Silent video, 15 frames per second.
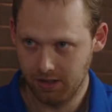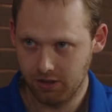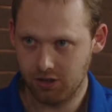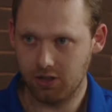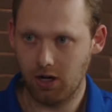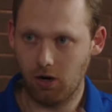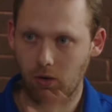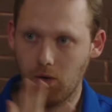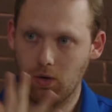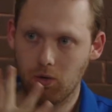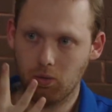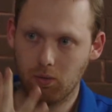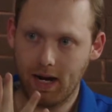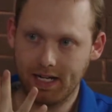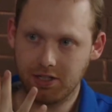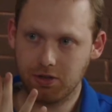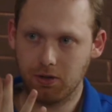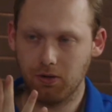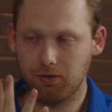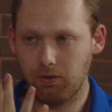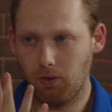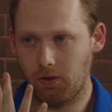So rights are
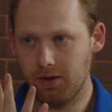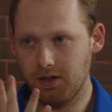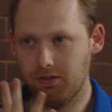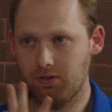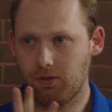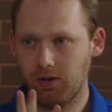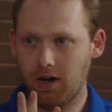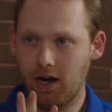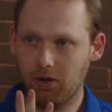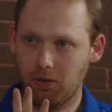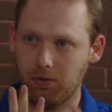afforded for not